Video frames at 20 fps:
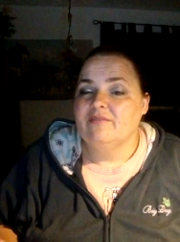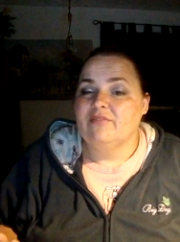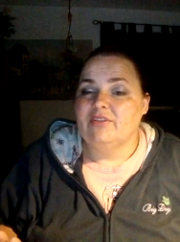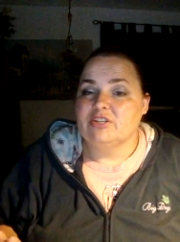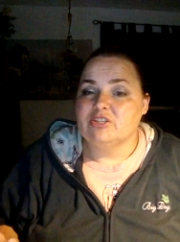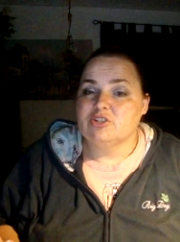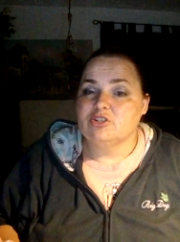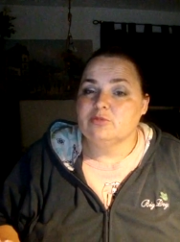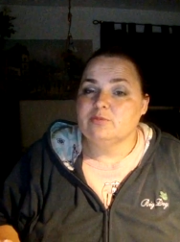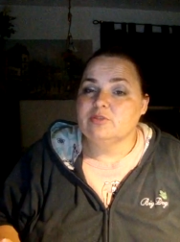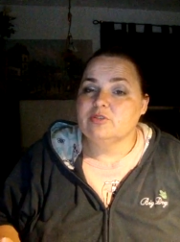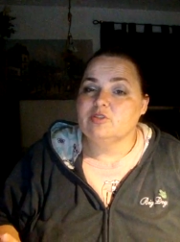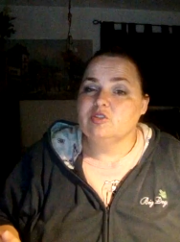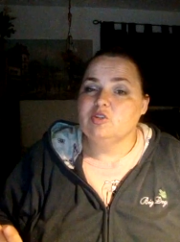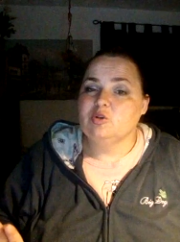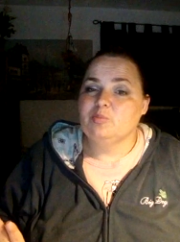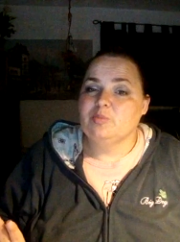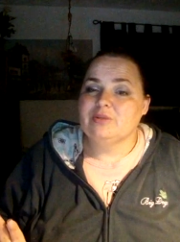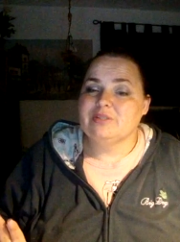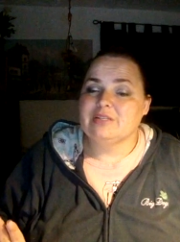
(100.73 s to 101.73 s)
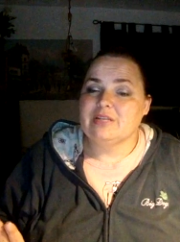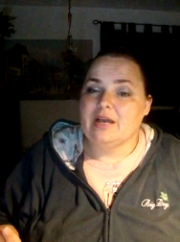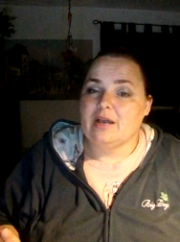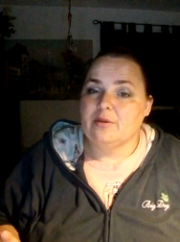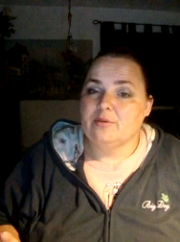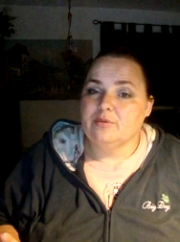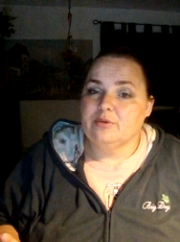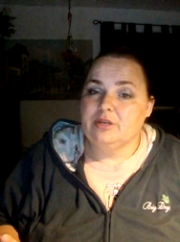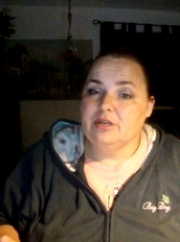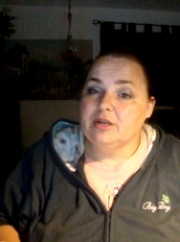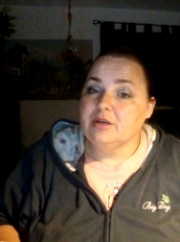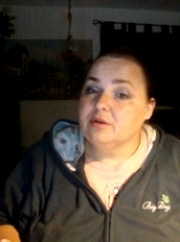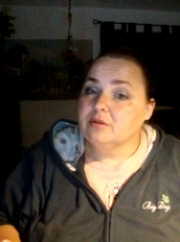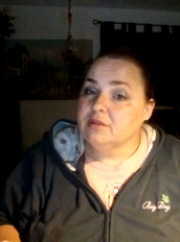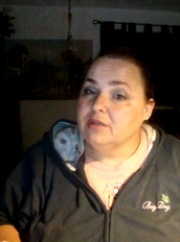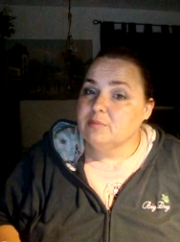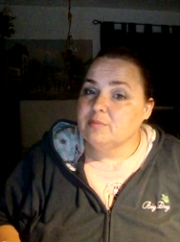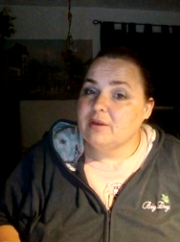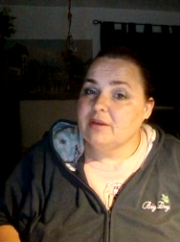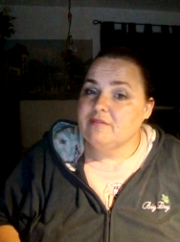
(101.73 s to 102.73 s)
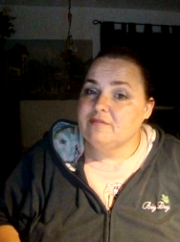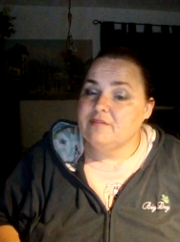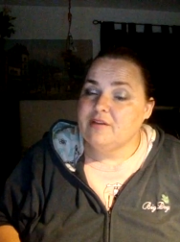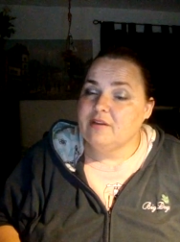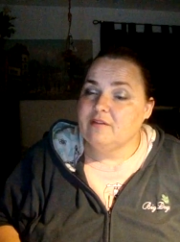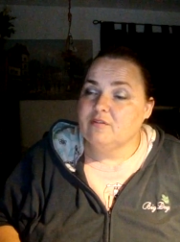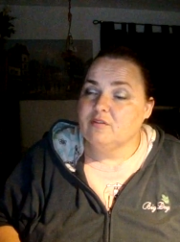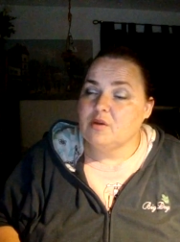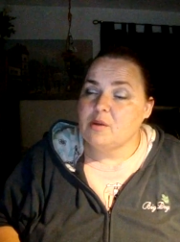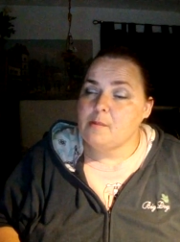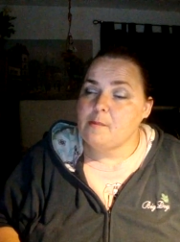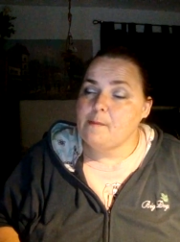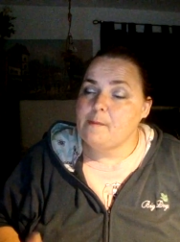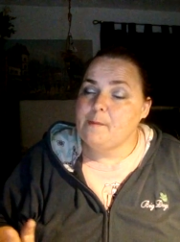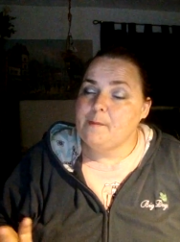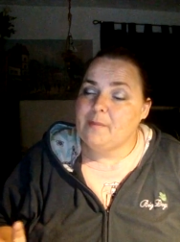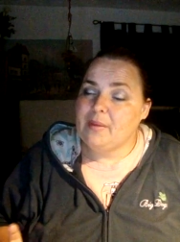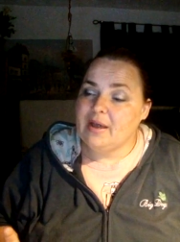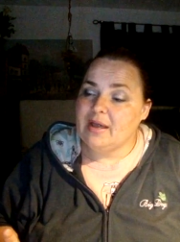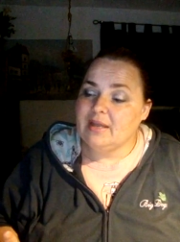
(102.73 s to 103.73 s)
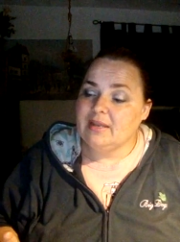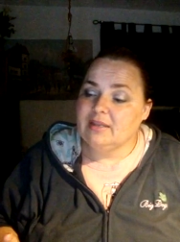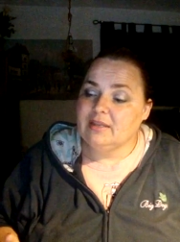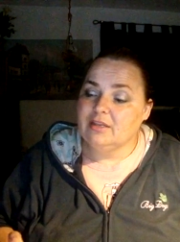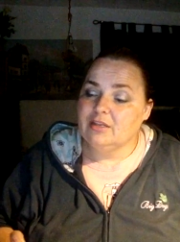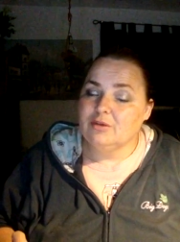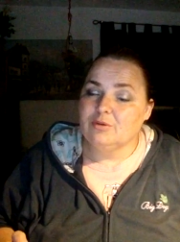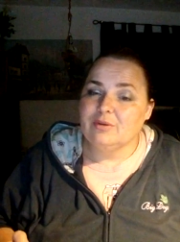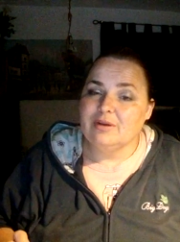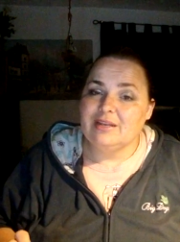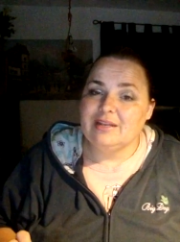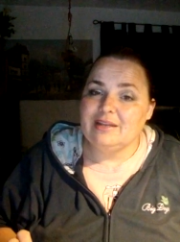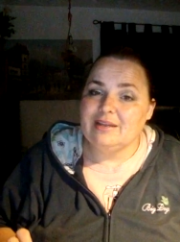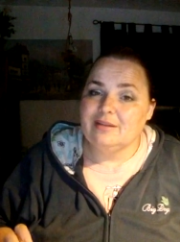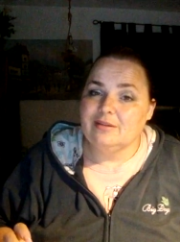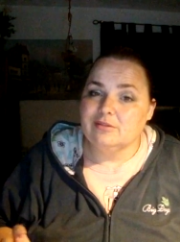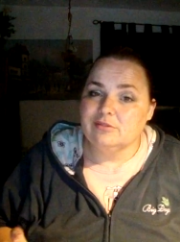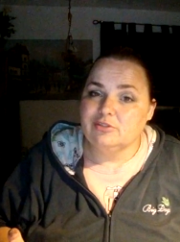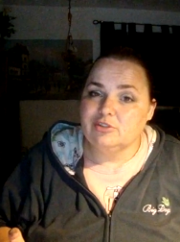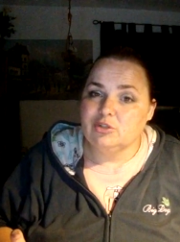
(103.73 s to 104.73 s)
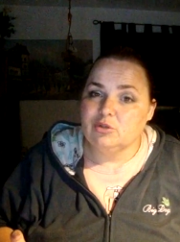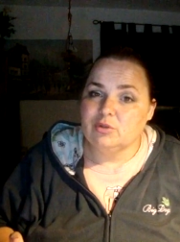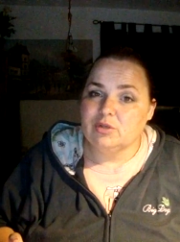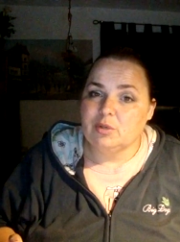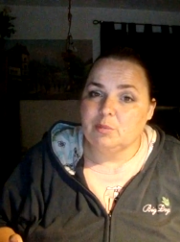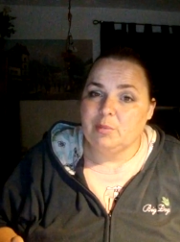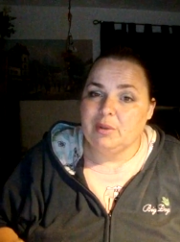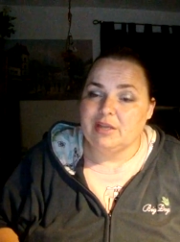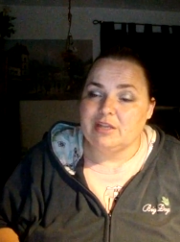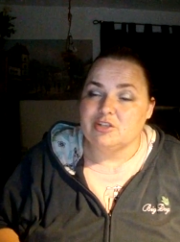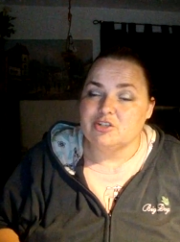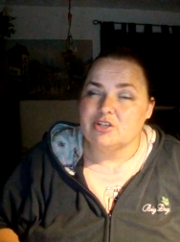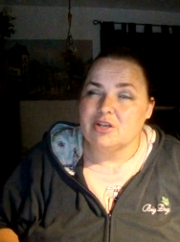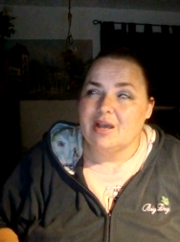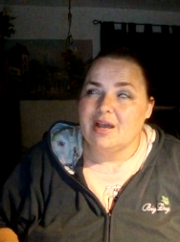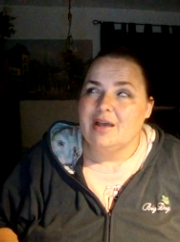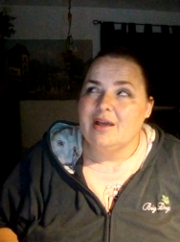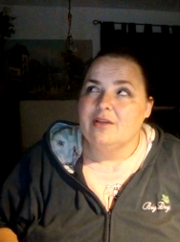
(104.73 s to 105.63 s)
Vegetable soup is not nearly my favorite, but you know what, it'll do in a pinch.